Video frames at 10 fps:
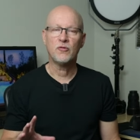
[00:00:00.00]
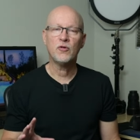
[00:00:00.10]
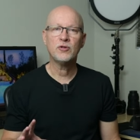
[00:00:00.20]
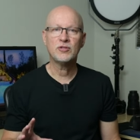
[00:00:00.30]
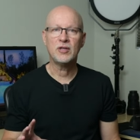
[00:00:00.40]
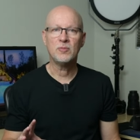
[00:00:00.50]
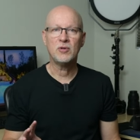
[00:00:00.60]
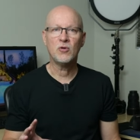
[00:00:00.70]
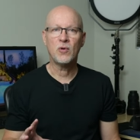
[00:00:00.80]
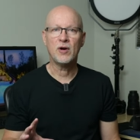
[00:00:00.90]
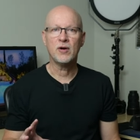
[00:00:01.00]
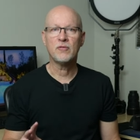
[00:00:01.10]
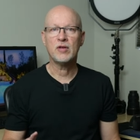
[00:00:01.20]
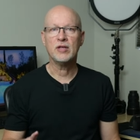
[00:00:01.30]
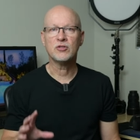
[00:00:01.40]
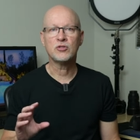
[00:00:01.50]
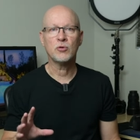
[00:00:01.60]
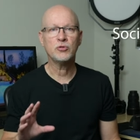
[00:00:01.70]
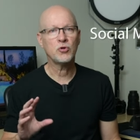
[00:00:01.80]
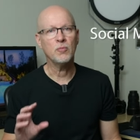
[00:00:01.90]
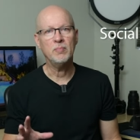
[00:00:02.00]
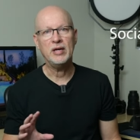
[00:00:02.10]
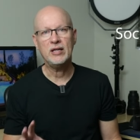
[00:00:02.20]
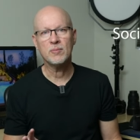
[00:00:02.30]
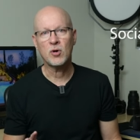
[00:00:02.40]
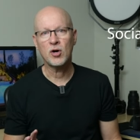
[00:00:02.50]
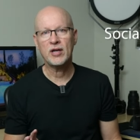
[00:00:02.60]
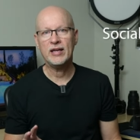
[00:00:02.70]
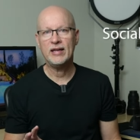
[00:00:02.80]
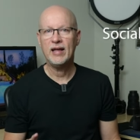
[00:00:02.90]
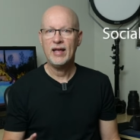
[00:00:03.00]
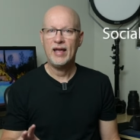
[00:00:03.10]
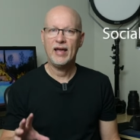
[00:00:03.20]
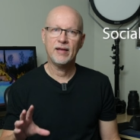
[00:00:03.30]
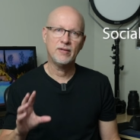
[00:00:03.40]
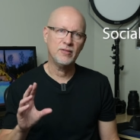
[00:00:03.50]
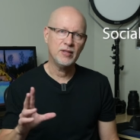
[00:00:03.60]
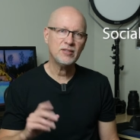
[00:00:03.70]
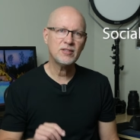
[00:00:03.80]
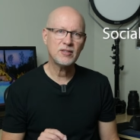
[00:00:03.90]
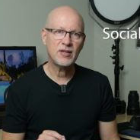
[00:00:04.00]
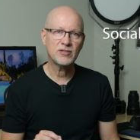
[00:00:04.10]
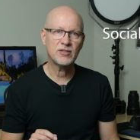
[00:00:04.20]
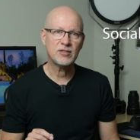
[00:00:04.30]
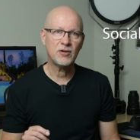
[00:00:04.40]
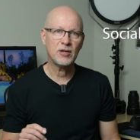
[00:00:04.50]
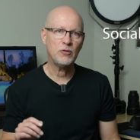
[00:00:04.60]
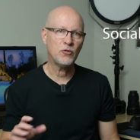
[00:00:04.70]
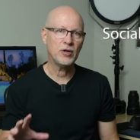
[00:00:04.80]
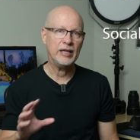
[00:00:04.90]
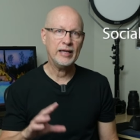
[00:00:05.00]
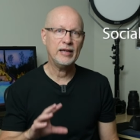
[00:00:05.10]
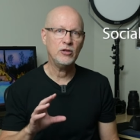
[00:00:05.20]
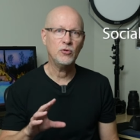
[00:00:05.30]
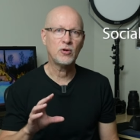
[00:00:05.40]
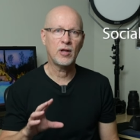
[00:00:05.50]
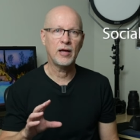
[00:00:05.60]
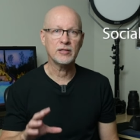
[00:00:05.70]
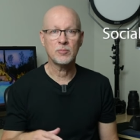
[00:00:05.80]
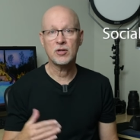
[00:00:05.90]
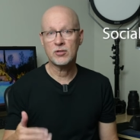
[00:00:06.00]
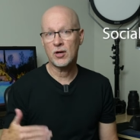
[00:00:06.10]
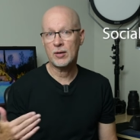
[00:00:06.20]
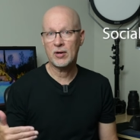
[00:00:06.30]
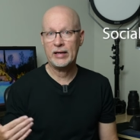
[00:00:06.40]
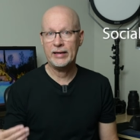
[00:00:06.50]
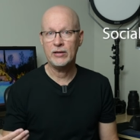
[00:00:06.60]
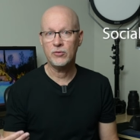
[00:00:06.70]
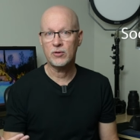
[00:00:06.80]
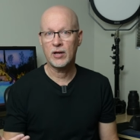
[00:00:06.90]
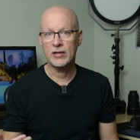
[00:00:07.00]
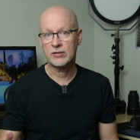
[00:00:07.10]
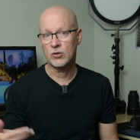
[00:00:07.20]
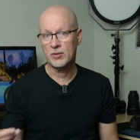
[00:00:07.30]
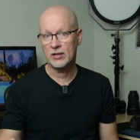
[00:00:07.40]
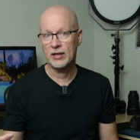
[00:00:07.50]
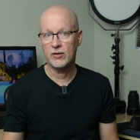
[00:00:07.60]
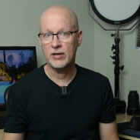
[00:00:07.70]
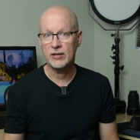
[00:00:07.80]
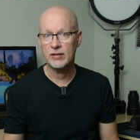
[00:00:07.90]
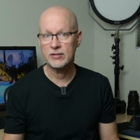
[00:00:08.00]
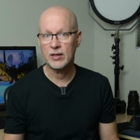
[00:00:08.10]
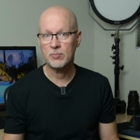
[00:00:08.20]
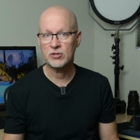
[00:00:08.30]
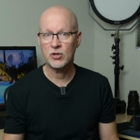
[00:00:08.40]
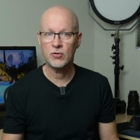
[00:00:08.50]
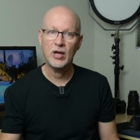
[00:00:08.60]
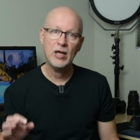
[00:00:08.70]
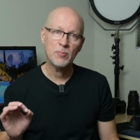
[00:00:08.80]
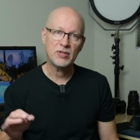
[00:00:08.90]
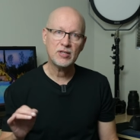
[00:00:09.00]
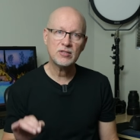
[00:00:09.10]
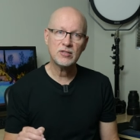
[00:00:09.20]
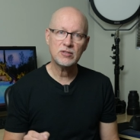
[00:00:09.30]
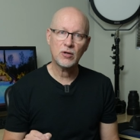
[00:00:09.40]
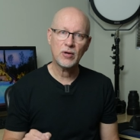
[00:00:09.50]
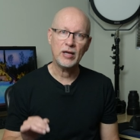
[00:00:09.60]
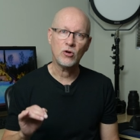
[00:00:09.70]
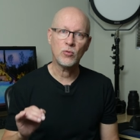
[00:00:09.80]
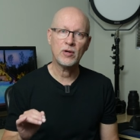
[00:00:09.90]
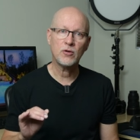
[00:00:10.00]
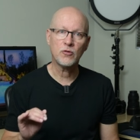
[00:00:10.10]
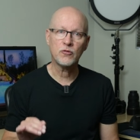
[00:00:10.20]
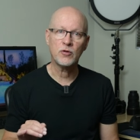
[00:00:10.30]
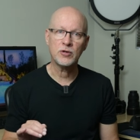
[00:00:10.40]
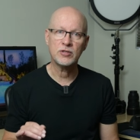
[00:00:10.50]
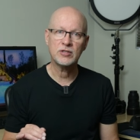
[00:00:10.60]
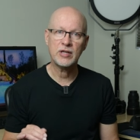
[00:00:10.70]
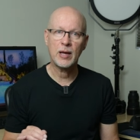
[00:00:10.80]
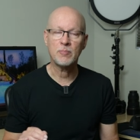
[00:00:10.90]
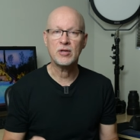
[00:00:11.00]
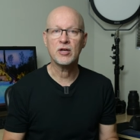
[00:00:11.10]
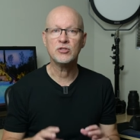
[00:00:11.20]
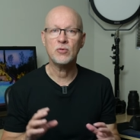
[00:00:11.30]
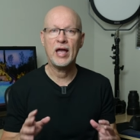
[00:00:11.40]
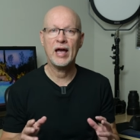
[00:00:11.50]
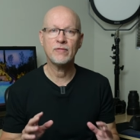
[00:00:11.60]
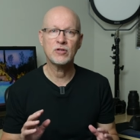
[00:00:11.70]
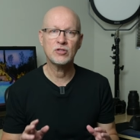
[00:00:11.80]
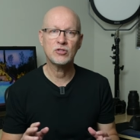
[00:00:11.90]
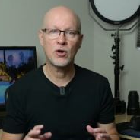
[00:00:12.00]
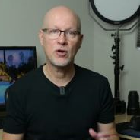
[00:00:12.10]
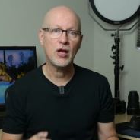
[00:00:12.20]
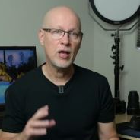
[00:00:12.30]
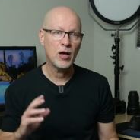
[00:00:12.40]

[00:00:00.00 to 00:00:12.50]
the first thing to be aware of is social media marketing, and this isn't necessarily for getting new clients. I'm going to talk about getting new clients a little bit later in this episode, but this is still a critical first step because you have to start